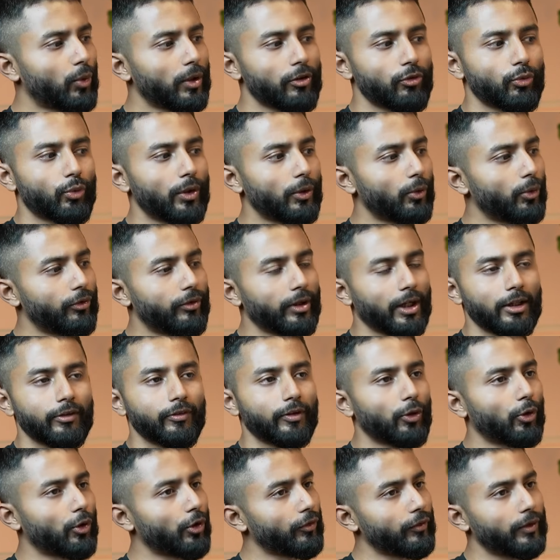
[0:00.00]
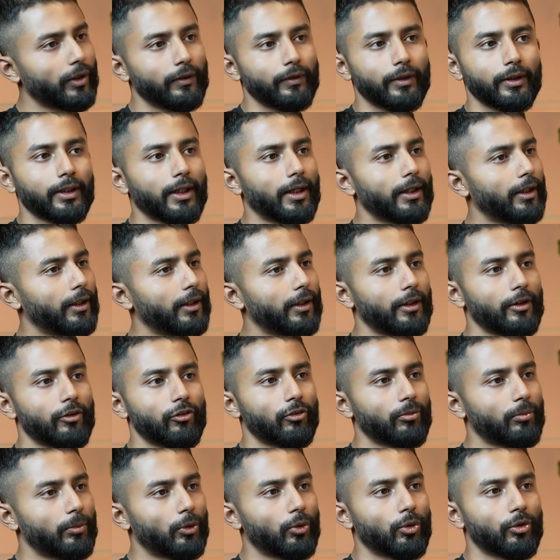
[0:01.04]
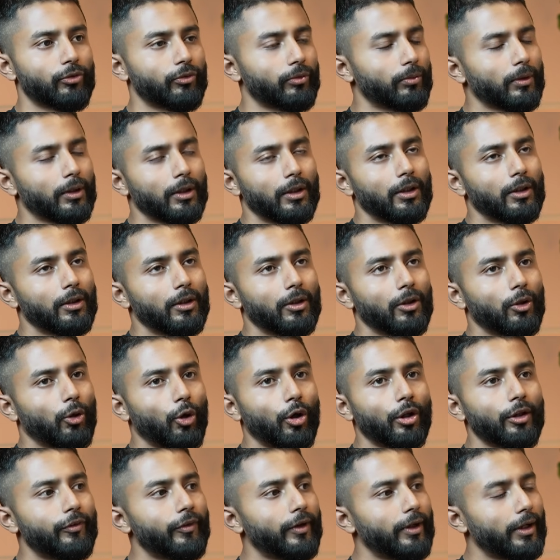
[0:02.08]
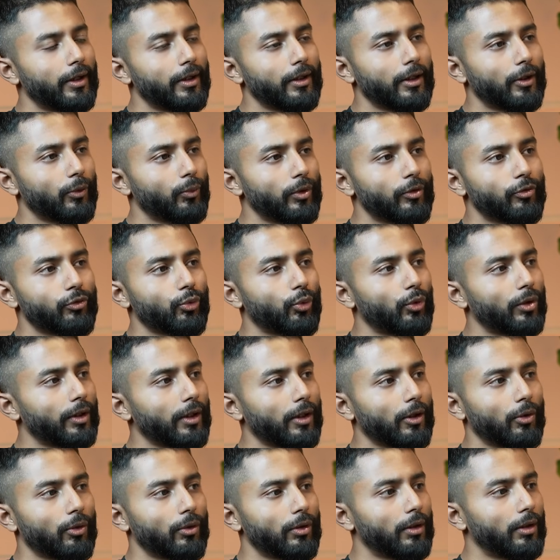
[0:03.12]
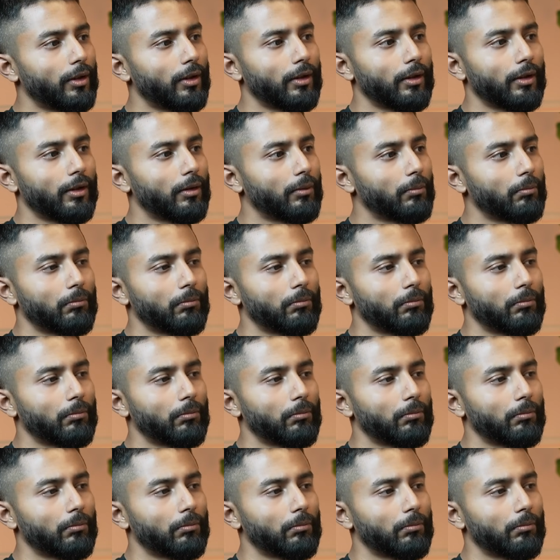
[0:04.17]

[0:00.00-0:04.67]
is going to drive a lot of the other categories, because all said and done, we have sold around